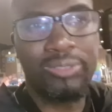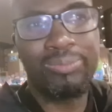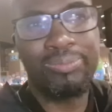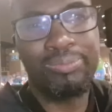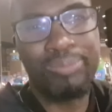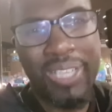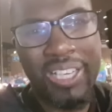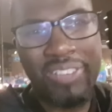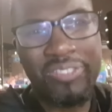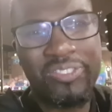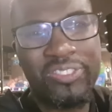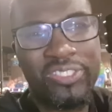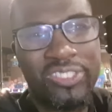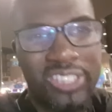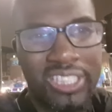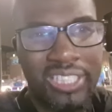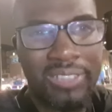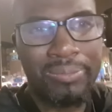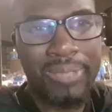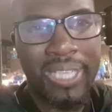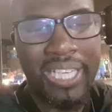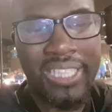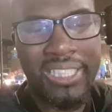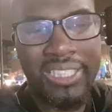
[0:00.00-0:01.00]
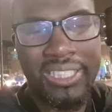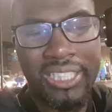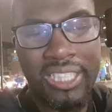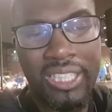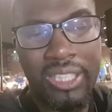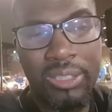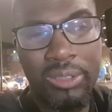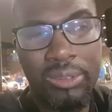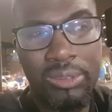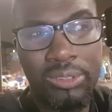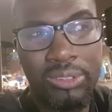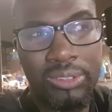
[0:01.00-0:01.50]
Matty
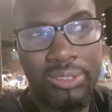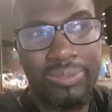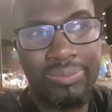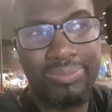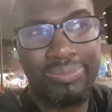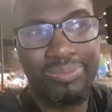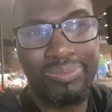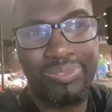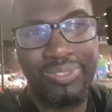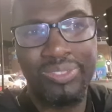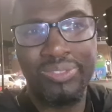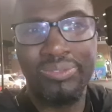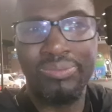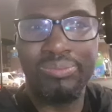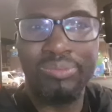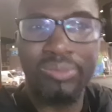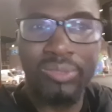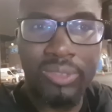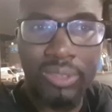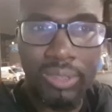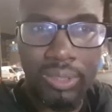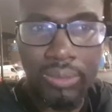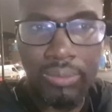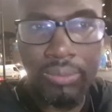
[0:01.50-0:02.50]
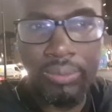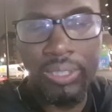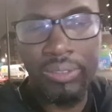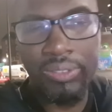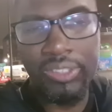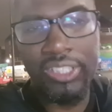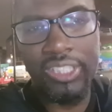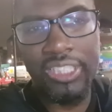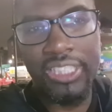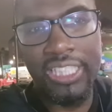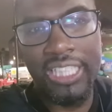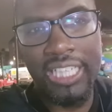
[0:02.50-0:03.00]
Tells, we have
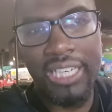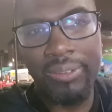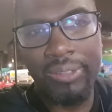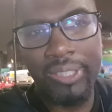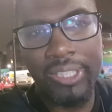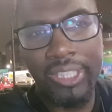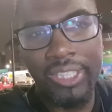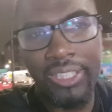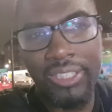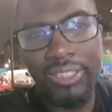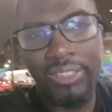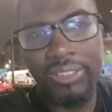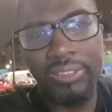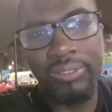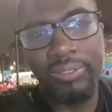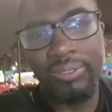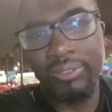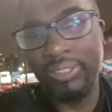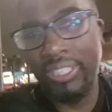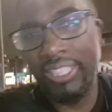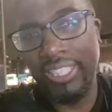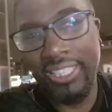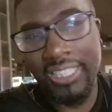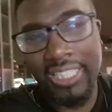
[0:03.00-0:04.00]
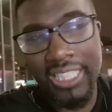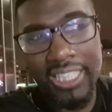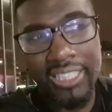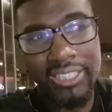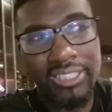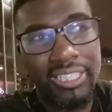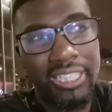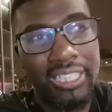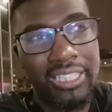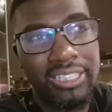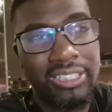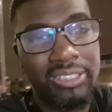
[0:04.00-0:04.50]
to see how he is.
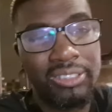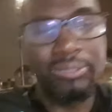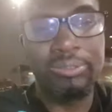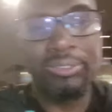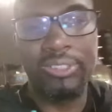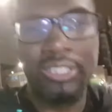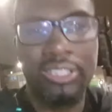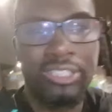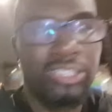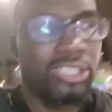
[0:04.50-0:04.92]
Again, it's to